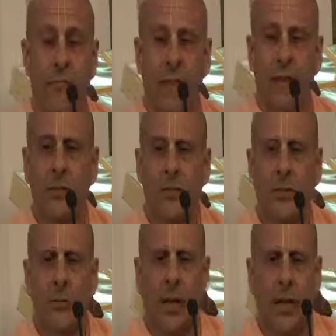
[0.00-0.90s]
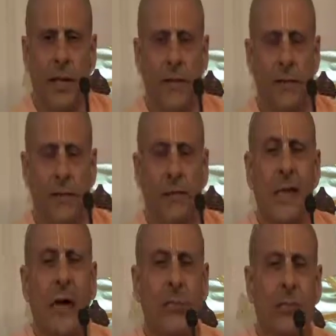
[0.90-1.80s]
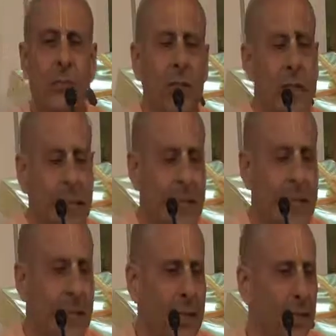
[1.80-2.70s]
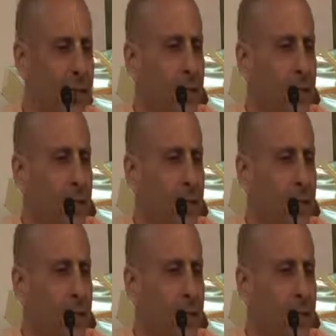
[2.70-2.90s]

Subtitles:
That's the way sadhus in India